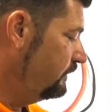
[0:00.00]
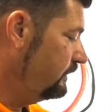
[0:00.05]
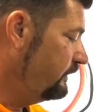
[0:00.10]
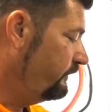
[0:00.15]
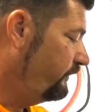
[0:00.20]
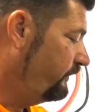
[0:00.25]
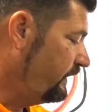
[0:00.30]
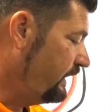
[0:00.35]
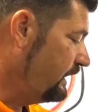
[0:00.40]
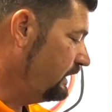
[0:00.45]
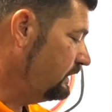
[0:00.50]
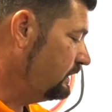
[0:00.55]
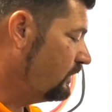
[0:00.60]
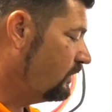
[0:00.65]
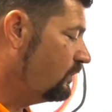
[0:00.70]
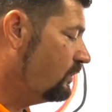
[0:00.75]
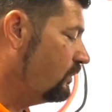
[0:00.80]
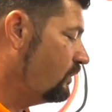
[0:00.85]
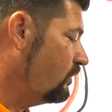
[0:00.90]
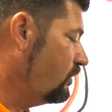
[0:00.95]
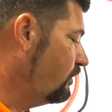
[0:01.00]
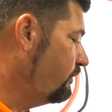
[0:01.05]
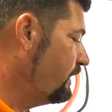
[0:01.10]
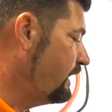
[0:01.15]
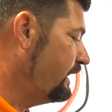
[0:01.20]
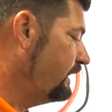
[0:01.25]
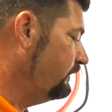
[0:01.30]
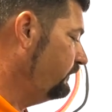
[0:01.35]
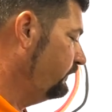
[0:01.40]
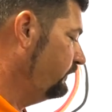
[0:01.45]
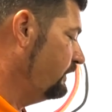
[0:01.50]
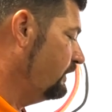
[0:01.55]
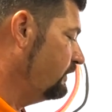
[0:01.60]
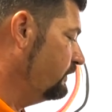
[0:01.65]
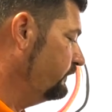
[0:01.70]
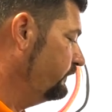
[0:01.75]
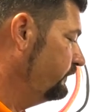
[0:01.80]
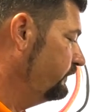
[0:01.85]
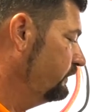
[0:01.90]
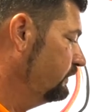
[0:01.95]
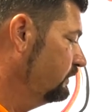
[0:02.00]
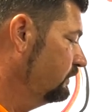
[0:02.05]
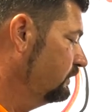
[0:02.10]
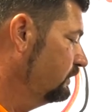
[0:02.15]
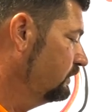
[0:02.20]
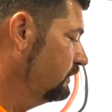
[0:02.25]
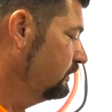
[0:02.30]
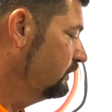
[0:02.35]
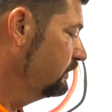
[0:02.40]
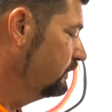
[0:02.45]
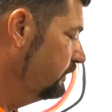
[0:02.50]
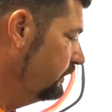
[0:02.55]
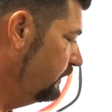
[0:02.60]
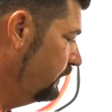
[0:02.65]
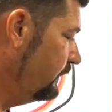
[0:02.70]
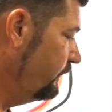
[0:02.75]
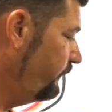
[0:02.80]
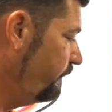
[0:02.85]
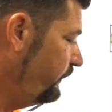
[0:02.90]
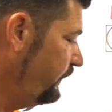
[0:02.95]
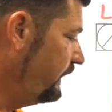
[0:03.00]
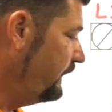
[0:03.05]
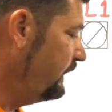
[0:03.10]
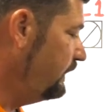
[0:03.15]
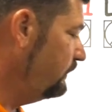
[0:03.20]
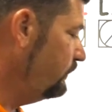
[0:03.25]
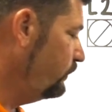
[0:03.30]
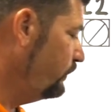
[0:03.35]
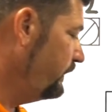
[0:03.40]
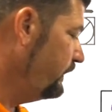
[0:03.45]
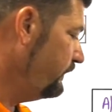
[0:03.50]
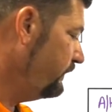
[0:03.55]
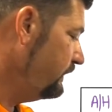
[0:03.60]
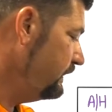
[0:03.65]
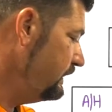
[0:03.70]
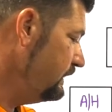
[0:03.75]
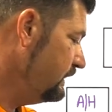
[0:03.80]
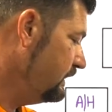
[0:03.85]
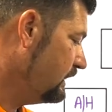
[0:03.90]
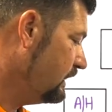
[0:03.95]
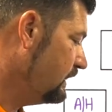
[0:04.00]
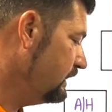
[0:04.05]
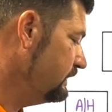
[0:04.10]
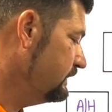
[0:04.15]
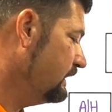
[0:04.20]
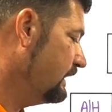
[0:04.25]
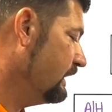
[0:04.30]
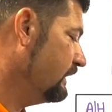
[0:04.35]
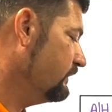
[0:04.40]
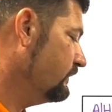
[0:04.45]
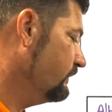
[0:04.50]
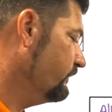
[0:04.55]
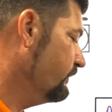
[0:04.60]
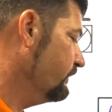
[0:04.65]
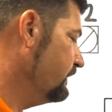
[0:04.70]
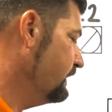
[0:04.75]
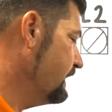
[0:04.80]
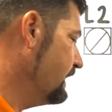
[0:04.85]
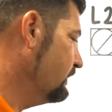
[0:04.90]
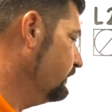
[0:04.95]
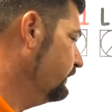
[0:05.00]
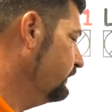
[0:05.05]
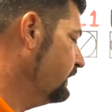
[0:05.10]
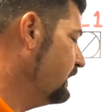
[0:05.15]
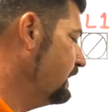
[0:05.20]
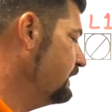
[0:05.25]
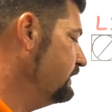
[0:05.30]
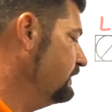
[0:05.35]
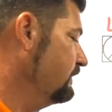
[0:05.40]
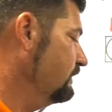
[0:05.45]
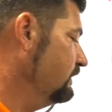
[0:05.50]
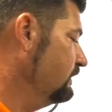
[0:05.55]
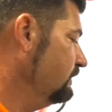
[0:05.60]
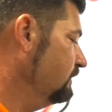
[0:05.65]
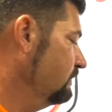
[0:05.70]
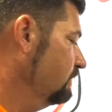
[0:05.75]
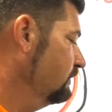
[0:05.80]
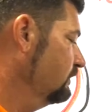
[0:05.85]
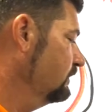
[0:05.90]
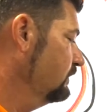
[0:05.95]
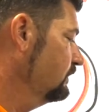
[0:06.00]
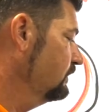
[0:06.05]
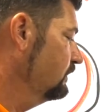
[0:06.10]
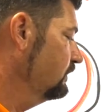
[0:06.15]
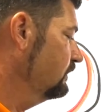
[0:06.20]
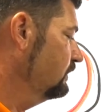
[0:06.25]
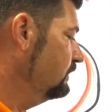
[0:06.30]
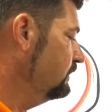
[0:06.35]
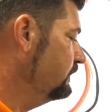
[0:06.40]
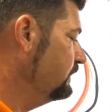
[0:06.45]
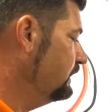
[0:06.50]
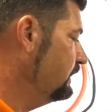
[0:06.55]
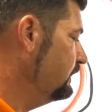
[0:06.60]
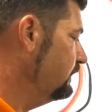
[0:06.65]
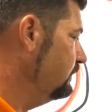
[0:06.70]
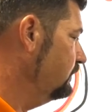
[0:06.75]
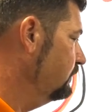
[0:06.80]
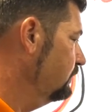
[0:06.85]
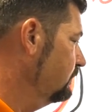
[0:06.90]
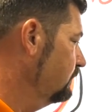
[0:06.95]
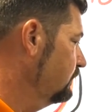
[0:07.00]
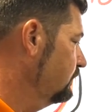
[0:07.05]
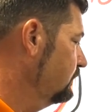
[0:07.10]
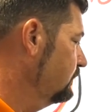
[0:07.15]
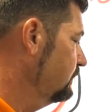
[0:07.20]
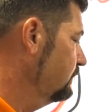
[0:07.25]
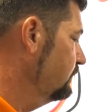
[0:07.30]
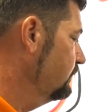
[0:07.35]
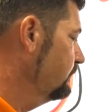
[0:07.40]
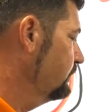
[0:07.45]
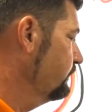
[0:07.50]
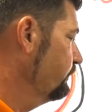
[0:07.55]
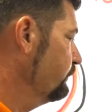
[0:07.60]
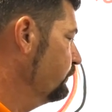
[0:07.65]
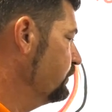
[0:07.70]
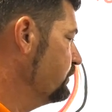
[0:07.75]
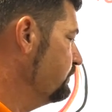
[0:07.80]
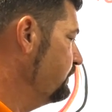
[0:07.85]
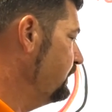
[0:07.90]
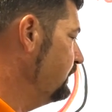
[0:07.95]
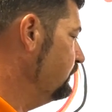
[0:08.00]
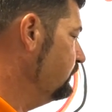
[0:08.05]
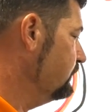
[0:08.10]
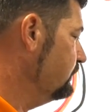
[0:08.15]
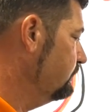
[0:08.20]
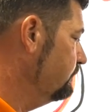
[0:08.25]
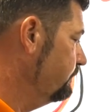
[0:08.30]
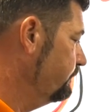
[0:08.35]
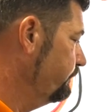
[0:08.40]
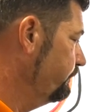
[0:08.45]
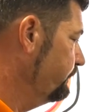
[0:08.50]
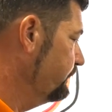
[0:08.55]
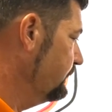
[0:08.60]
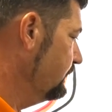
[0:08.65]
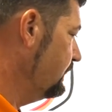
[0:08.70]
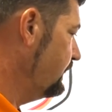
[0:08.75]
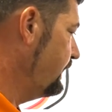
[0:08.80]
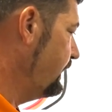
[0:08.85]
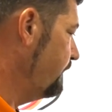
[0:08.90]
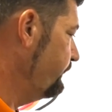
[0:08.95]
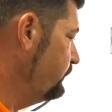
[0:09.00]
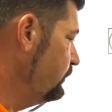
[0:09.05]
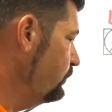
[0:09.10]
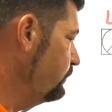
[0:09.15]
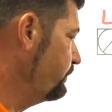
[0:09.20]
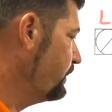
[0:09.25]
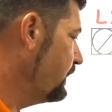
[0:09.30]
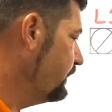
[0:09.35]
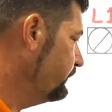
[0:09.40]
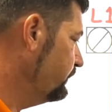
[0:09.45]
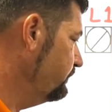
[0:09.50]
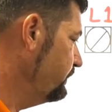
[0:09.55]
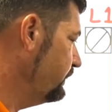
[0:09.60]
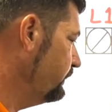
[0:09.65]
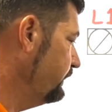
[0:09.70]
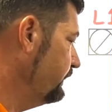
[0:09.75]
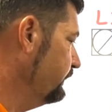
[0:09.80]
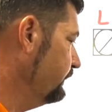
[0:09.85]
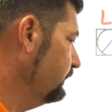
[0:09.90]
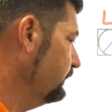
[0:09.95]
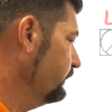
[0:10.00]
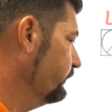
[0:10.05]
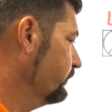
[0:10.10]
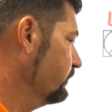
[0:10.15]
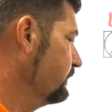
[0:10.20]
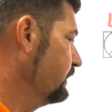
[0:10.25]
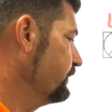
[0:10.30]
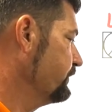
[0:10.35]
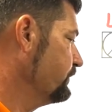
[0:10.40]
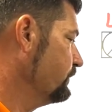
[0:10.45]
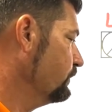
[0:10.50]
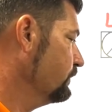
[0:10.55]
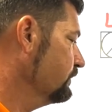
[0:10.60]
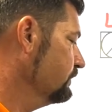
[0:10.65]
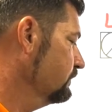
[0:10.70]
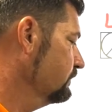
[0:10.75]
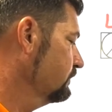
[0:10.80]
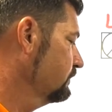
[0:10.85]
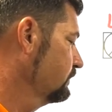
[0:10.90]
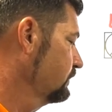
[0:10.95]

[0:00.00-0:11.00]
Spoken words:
the fan call all by itself, the fan with the contactor for the outside unit, okay? Which means I have two possibilities to look for my short.